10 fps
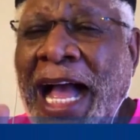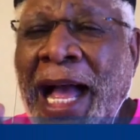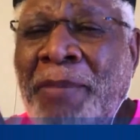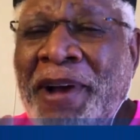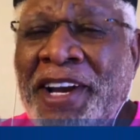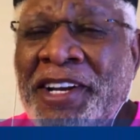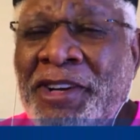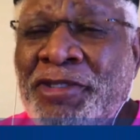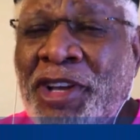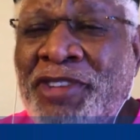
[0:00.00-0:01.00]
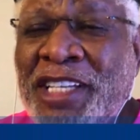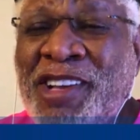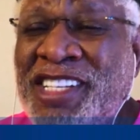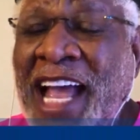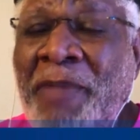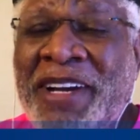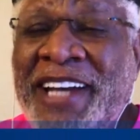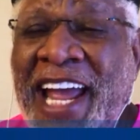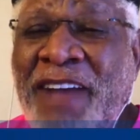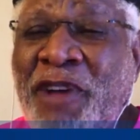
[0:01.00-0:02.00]
I'm going to lose on this. I'll be
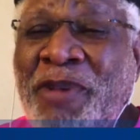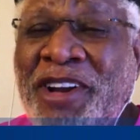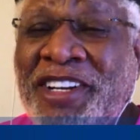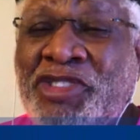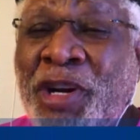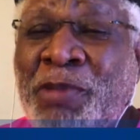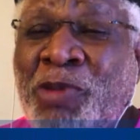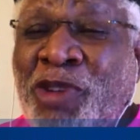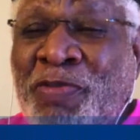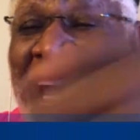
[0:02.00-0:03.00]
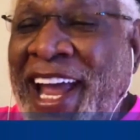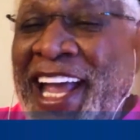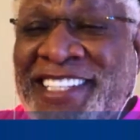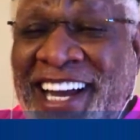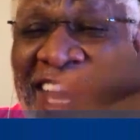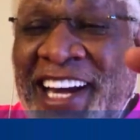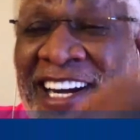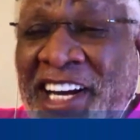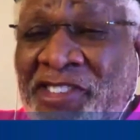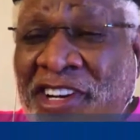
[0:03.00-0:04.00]
damned. I'm going to trim them with my hands, and I got an
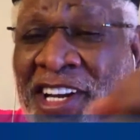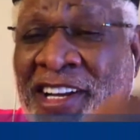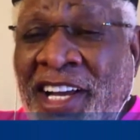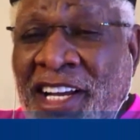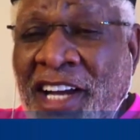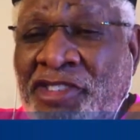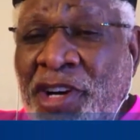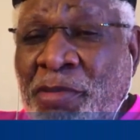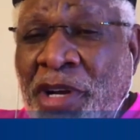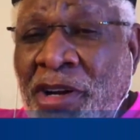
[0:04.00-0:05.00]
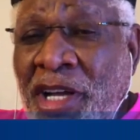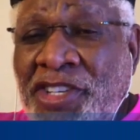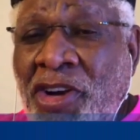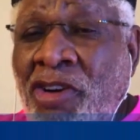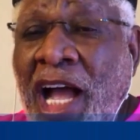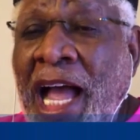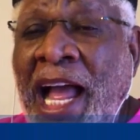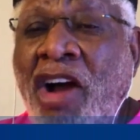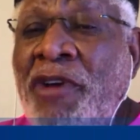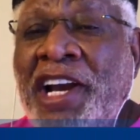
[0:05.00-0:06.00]
electric trimmer. So
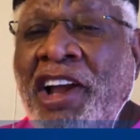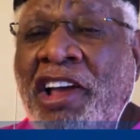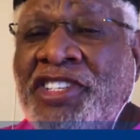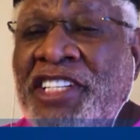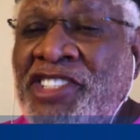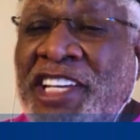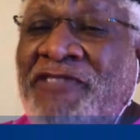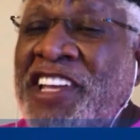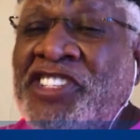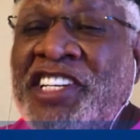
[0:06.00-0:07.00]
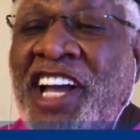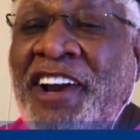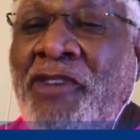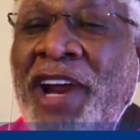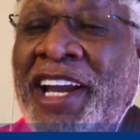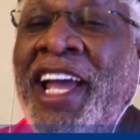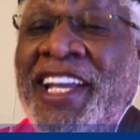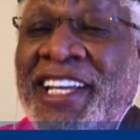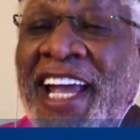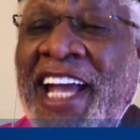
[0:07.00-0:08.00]
I already lost this. Give this to Don already.
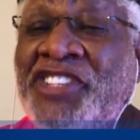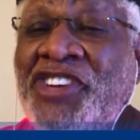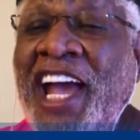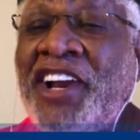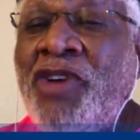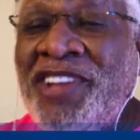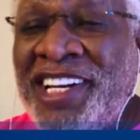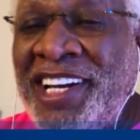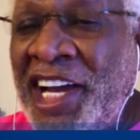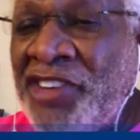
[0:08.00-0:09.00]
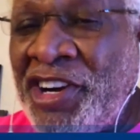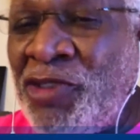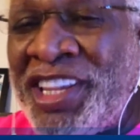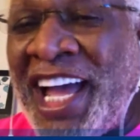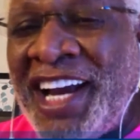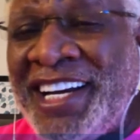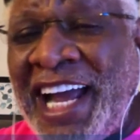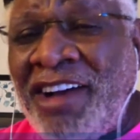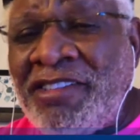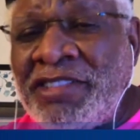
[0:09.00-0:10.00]
Yes, you got to go with the electric, without a doubt.